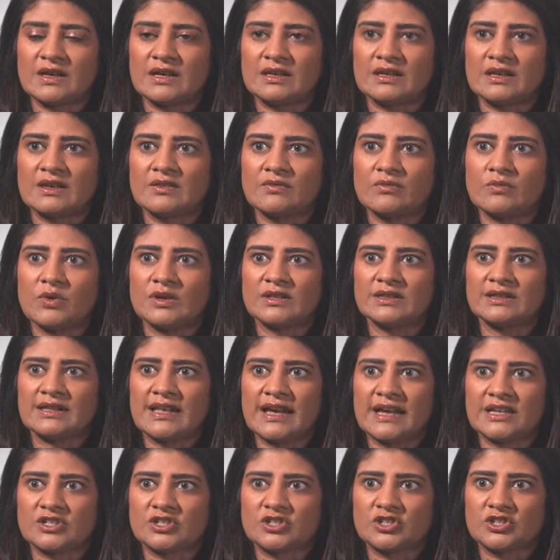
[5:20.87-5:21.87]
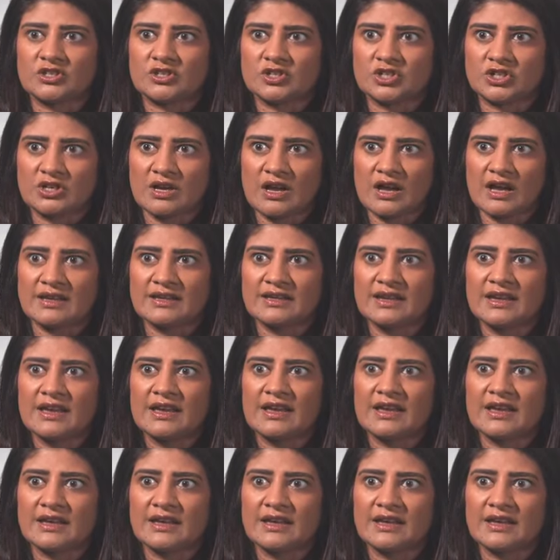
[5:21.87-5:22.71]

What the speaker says: and give one last shot